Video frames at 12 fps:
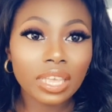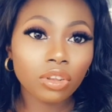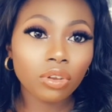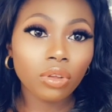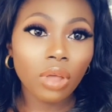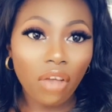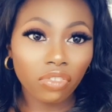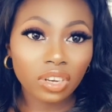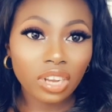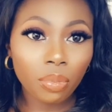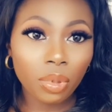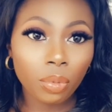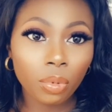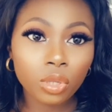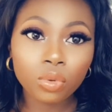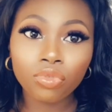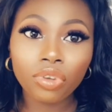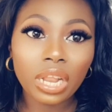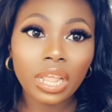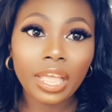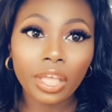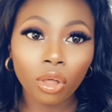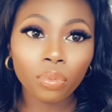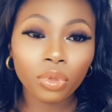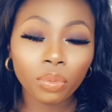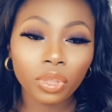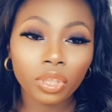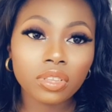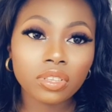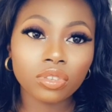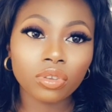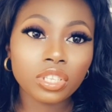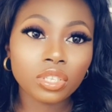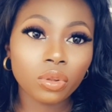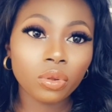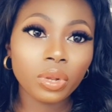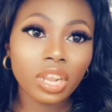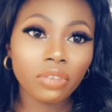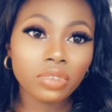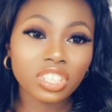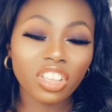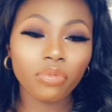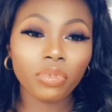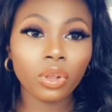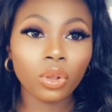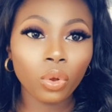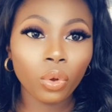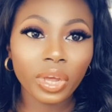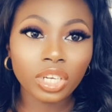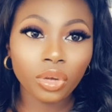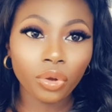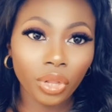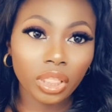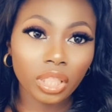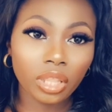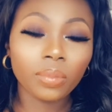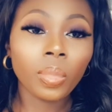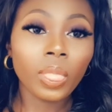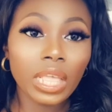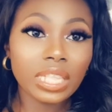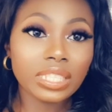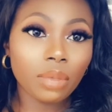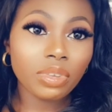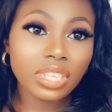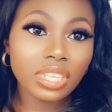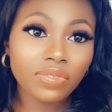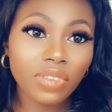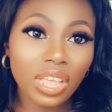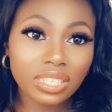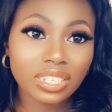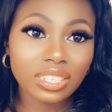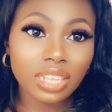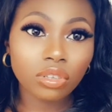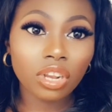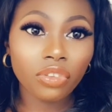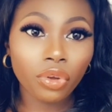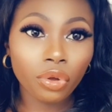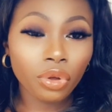have another baby, this will really help you, because your insulin levels have been lowered greatly. Intermittent fasting is actually very